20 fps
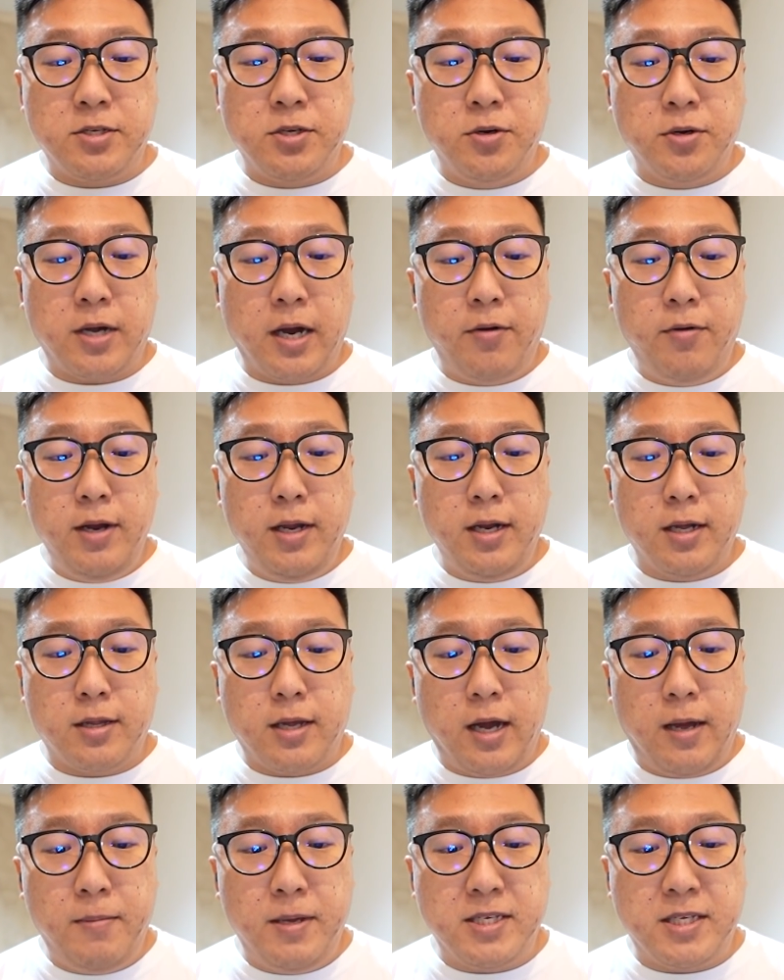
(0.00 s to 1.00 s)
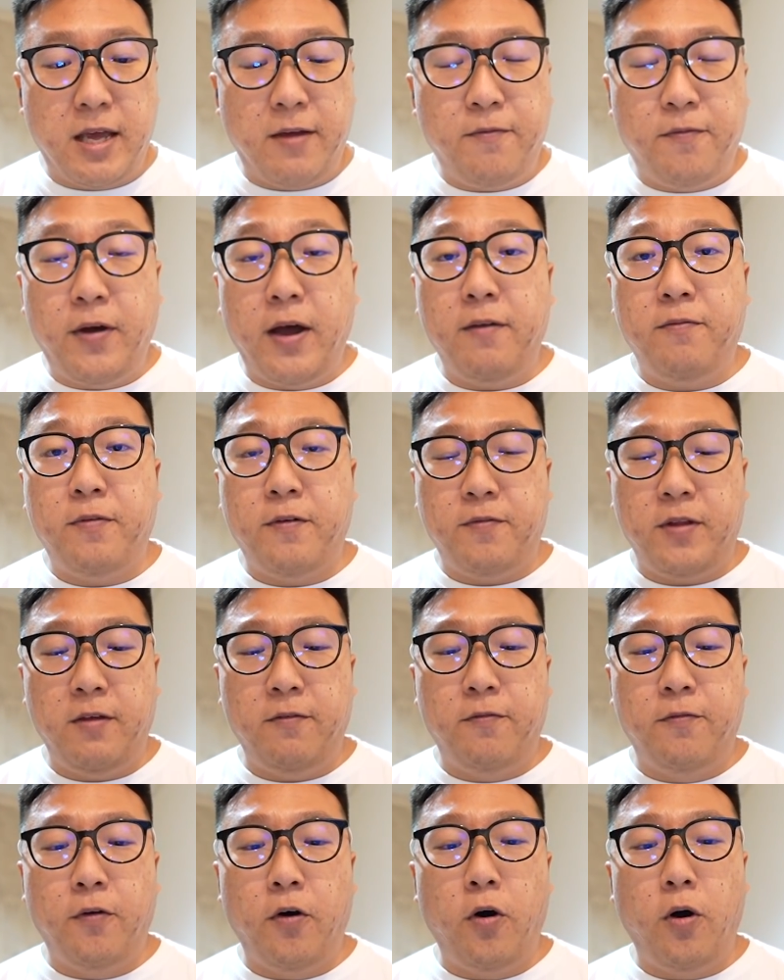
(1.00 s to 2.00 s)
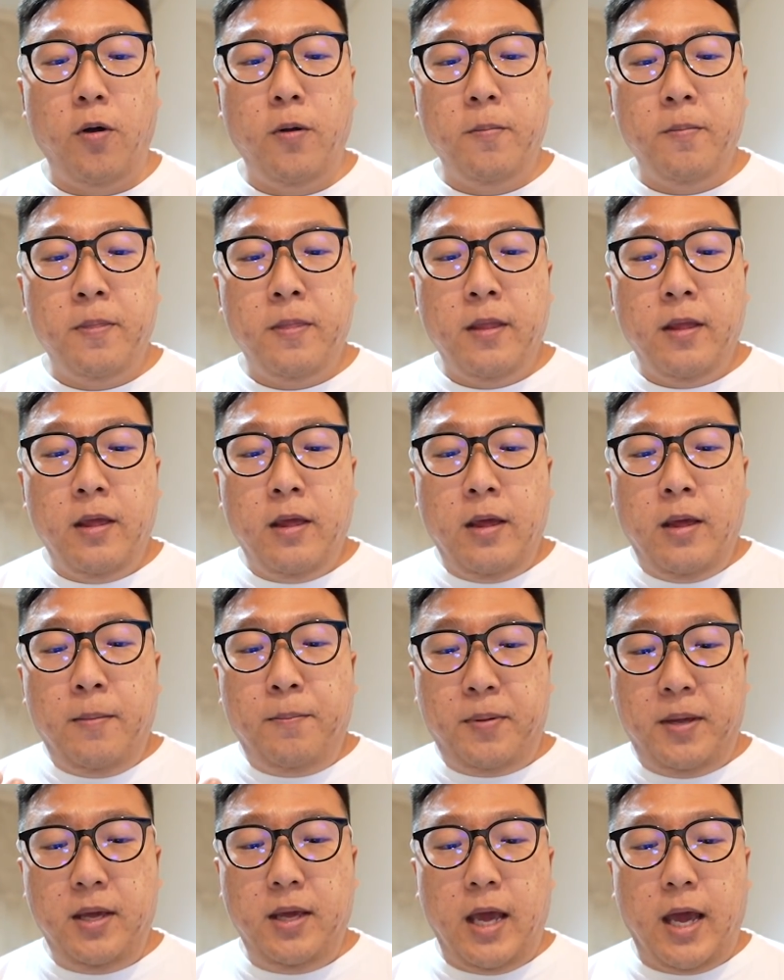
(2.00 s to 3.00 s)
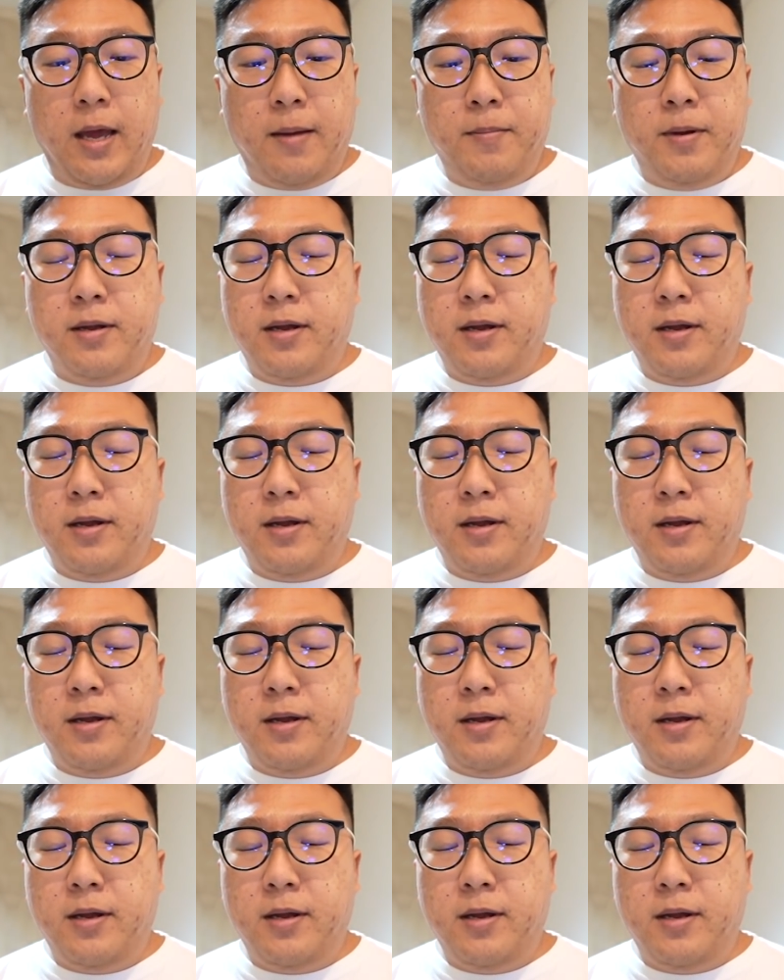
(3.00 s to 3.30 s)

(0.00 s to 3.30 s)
So currently the time is at 5:54 PM.